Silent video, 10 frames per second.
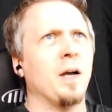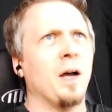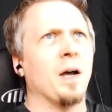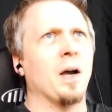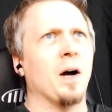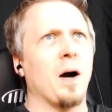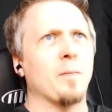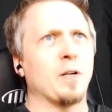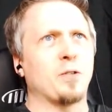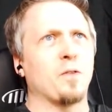Uh, I'm
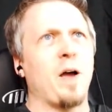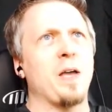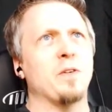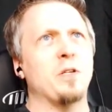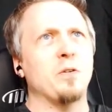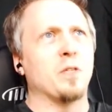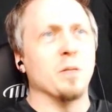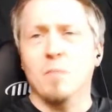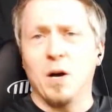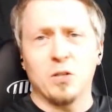not sure if I even used
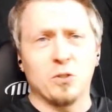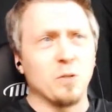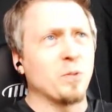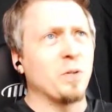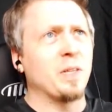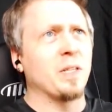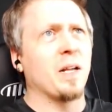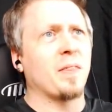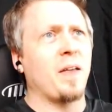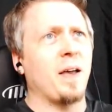the mushrooms or anything
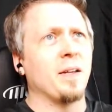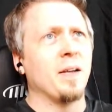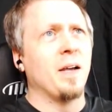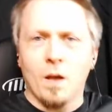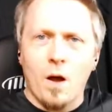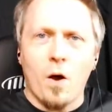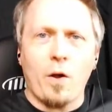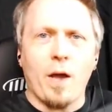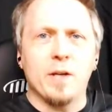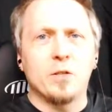like that.
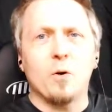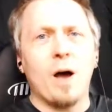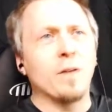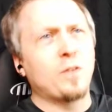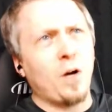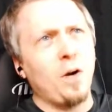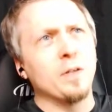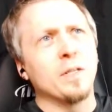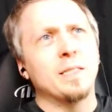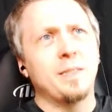Okay, so I've
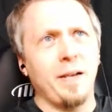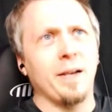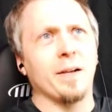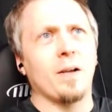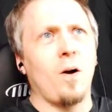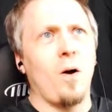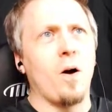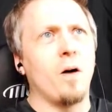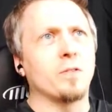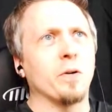turned Dick
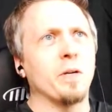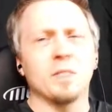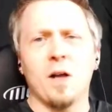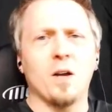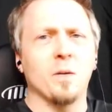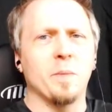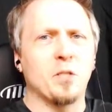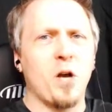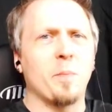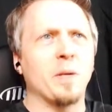off, so he's not going to be
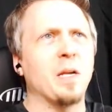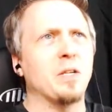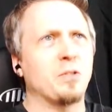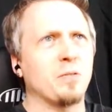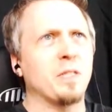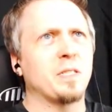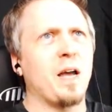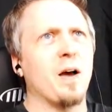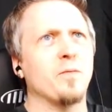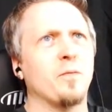chopping any trees
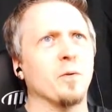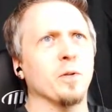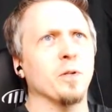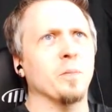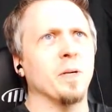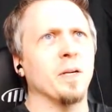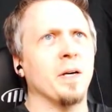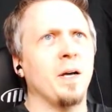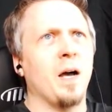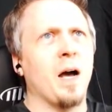down for a little bit.
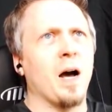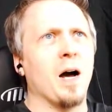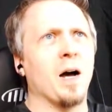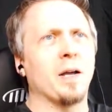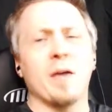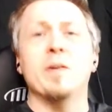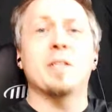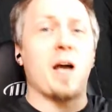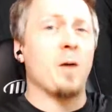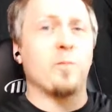Uh, giving
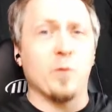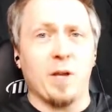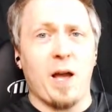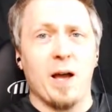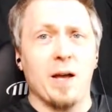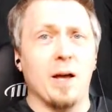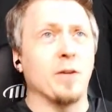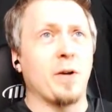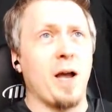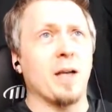time for the guy,
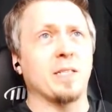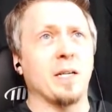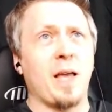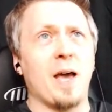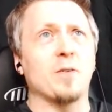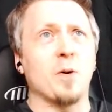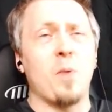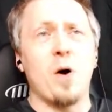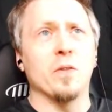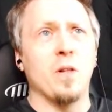other guys to gather up
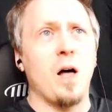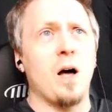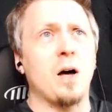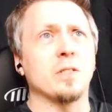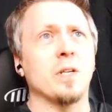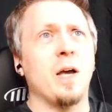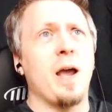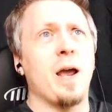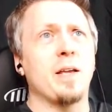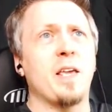all the logs
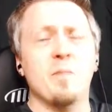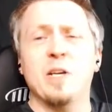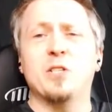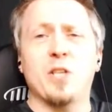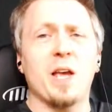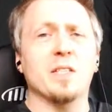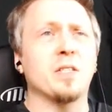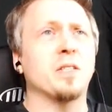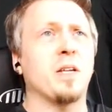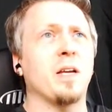and give me a chance
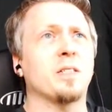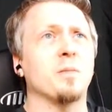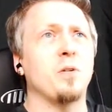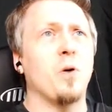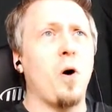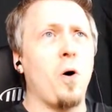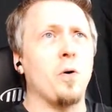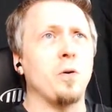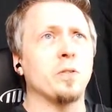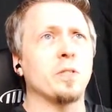to dig some new
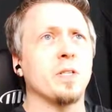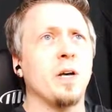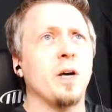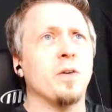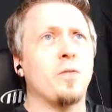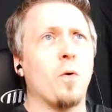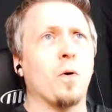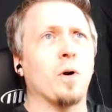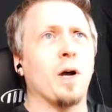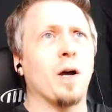holes
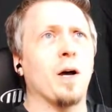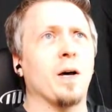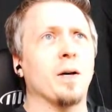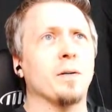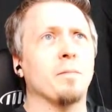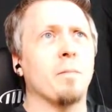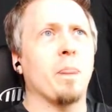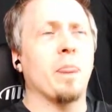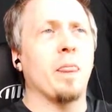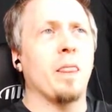for uh,
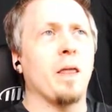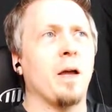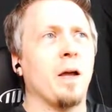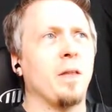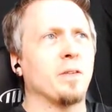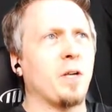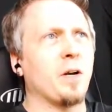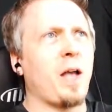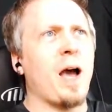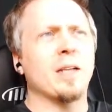this
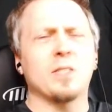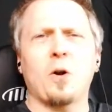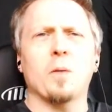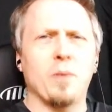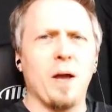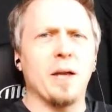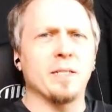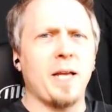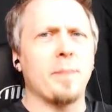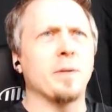guy to start playing
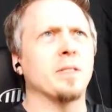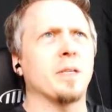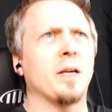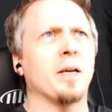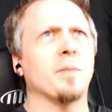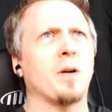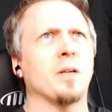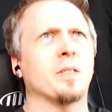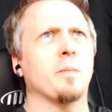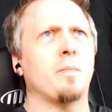saplings again
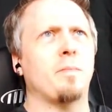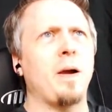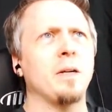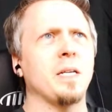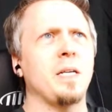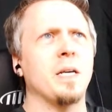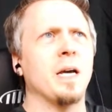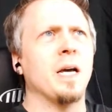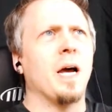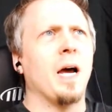because apparently
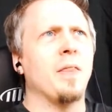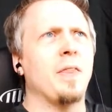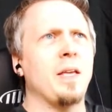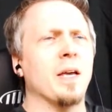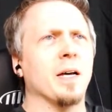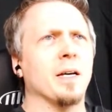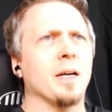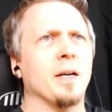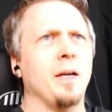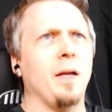the
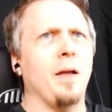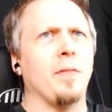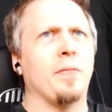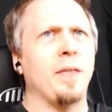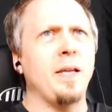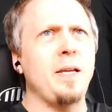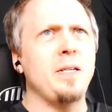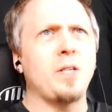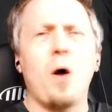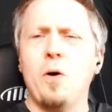uh,
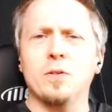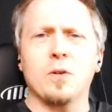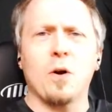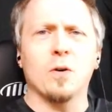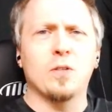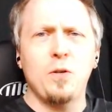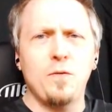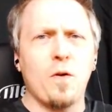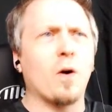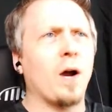these holes are too
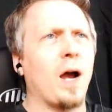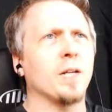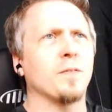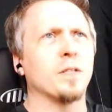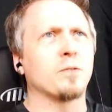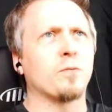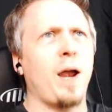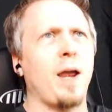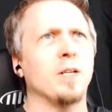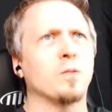far out of his
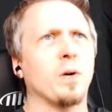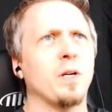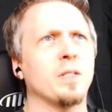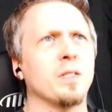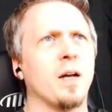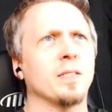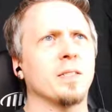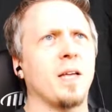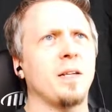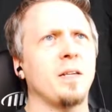range where he's not
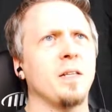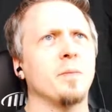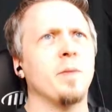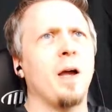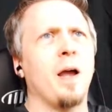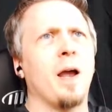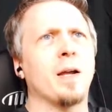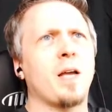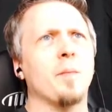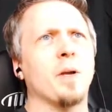detecting them
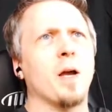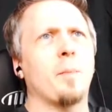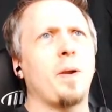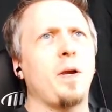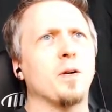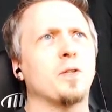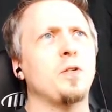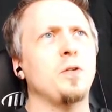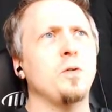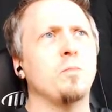and coming up here
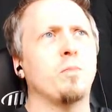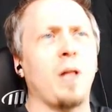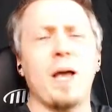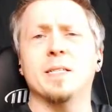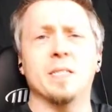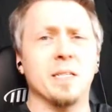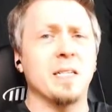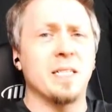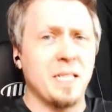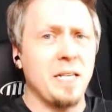to place
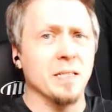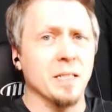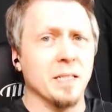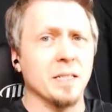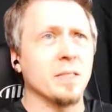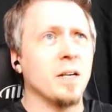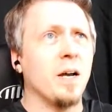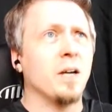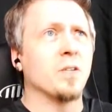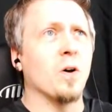any seedlings.
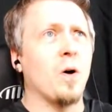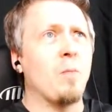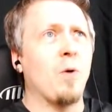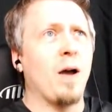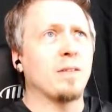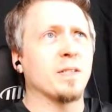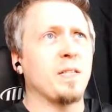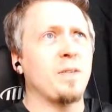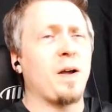So I'm going to have to see if I